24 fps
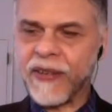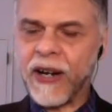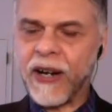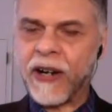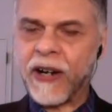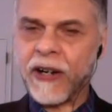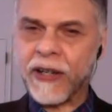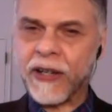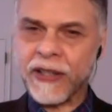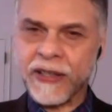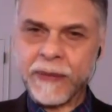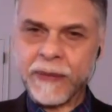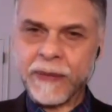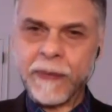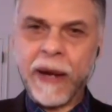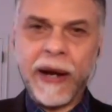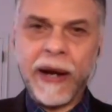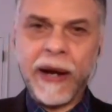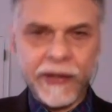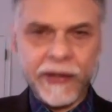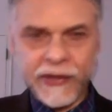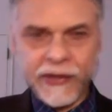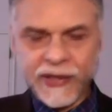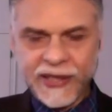our
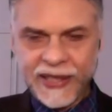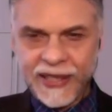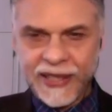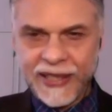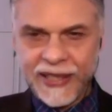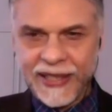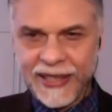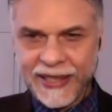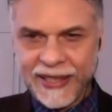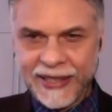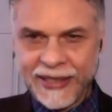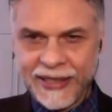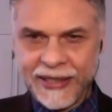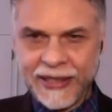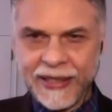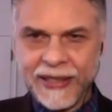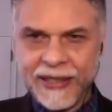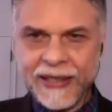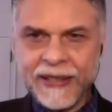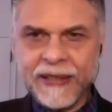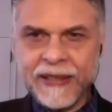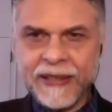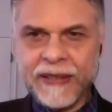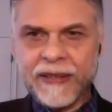democracy in
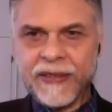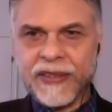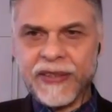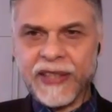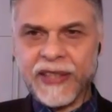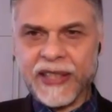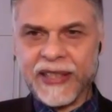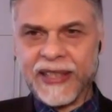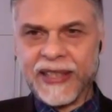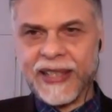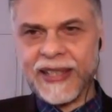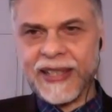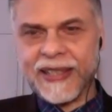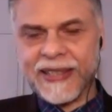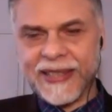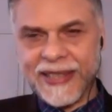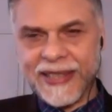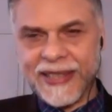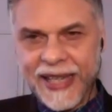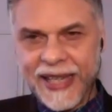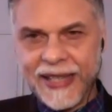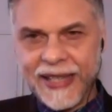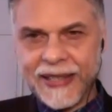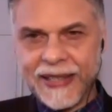the United
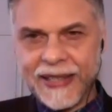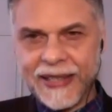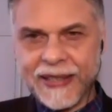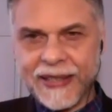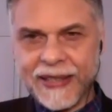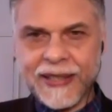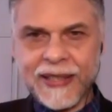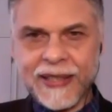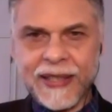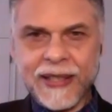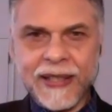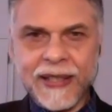States.